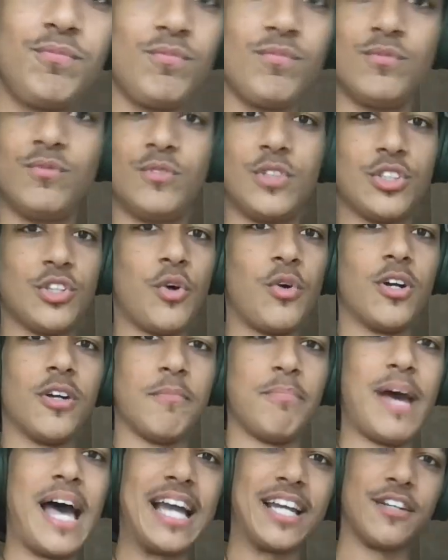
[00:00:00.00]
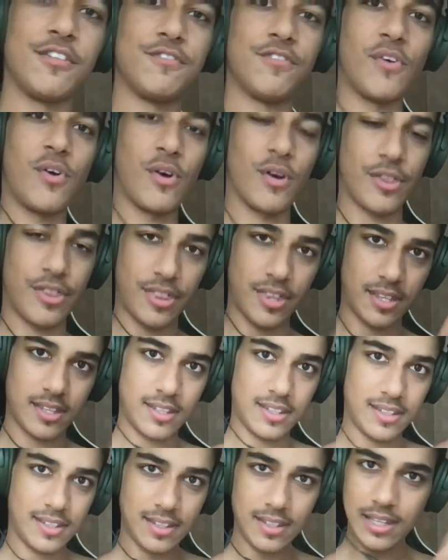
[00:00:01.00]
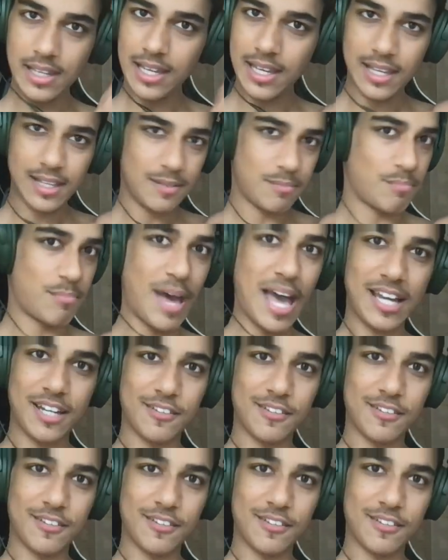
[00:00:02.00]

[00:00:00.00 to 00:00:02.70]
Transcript: I'm just going back and forth. Back